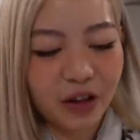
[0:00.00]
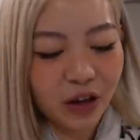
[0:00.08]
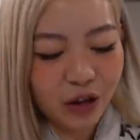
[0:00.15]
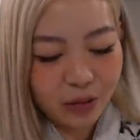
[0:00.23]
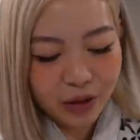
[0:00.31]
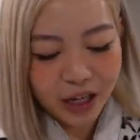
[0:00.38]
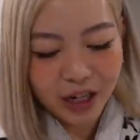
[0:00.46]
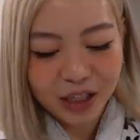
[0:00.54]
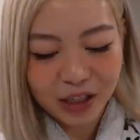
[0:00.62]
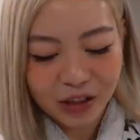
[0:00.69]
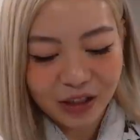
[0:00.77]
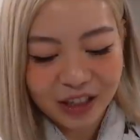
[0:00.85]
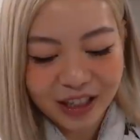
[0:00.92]
with Comme des
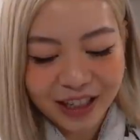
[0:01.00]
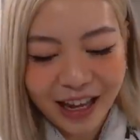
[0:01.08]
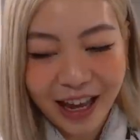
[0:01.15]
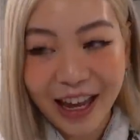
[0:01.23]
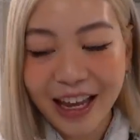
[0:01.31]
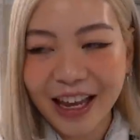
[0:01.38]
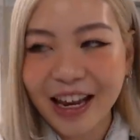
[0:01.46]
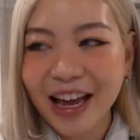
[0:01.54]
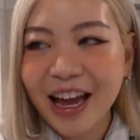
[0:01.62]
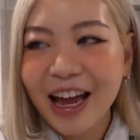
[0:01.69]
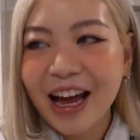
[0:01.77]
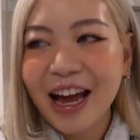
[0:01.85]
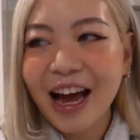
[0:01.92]
Garçons, and
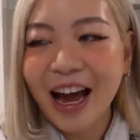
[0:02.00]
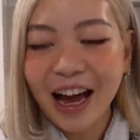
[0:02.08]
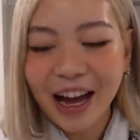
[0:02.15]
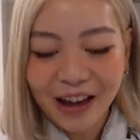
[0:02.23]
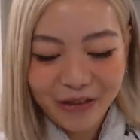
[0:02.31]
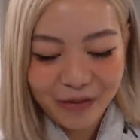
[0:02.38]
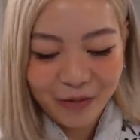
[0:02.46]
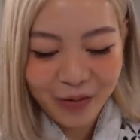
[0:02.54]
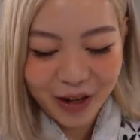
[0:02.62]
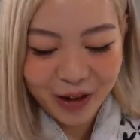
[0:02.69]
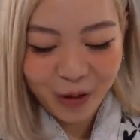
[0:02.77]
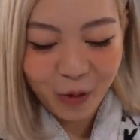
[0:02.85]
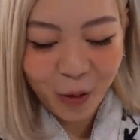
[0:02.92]
I've
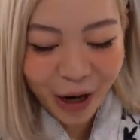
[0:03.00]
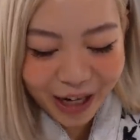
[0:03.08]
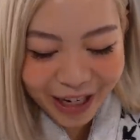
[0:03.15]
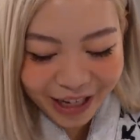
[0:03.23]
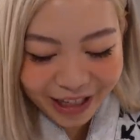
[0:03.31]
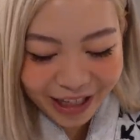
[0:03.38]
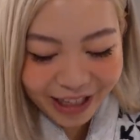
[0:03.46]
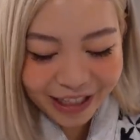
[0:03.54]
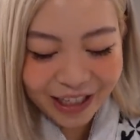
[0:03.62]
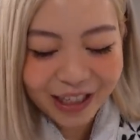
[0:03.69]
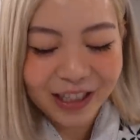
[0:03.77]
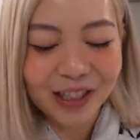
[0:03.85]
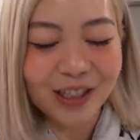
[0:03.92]
been wanting this
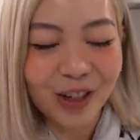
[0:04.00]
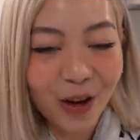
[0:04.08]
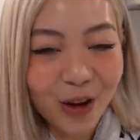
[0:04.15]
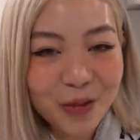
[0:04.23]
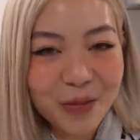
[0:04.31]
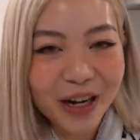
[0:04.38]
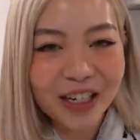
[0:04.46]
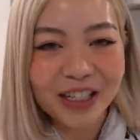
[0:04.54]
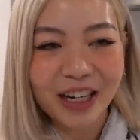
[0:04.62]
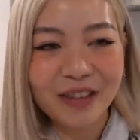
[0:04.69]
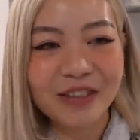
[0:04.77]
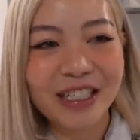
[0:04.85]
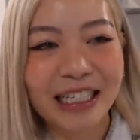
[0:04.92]
so much
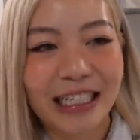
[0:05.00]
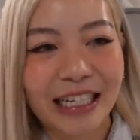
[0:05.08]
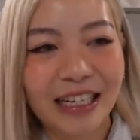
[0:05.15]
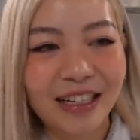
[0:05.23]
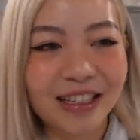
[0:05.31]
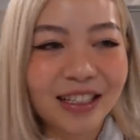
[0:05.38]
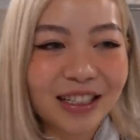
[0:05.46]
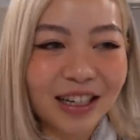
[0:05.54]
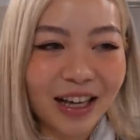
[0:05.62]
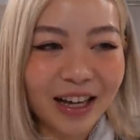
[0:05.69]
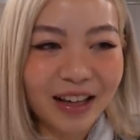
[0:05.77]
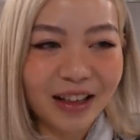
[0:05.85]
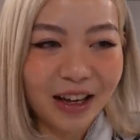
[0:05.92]
ever since
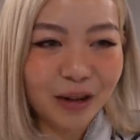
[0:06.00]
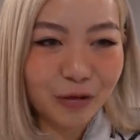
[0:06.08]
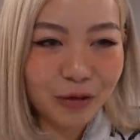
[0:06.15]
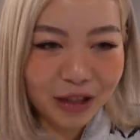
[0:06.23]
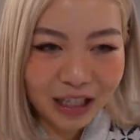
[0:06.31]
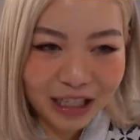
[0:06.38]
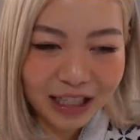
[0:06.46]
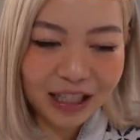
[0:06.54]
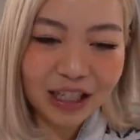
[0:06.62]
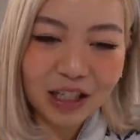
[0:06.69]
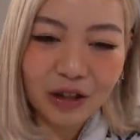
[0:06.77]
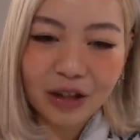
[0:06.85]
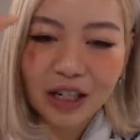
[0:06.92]
like they released
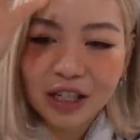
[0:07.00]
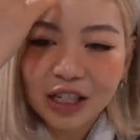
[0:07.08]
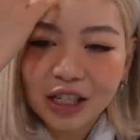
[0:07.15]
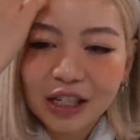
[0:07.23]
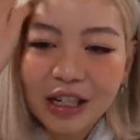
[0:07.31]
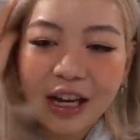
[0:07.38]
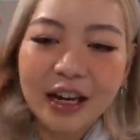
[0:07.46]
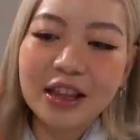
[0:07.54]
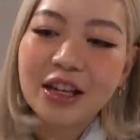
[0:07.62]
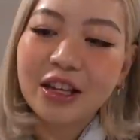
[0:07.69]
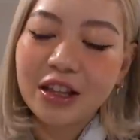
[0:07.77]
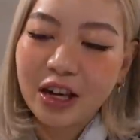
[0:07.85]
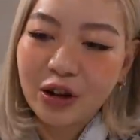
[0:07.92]
it. So initially I
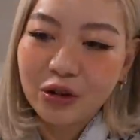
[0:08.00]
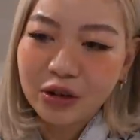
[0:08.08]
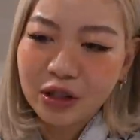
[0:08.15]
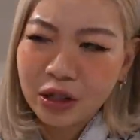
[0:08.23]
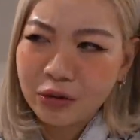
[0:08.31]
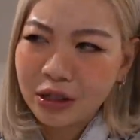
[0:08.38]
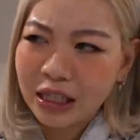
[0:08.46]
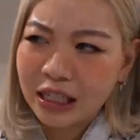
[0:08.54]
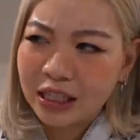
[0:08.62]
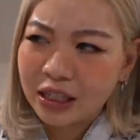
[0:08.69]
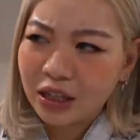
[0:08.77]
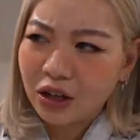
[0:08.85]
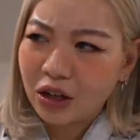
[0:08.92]
think they only
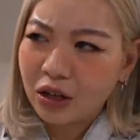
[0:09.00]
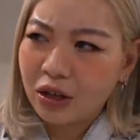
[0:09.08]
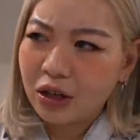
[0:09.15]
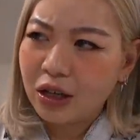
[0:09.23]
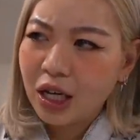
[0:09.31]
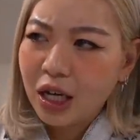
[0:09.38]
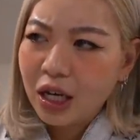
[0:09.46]
released it on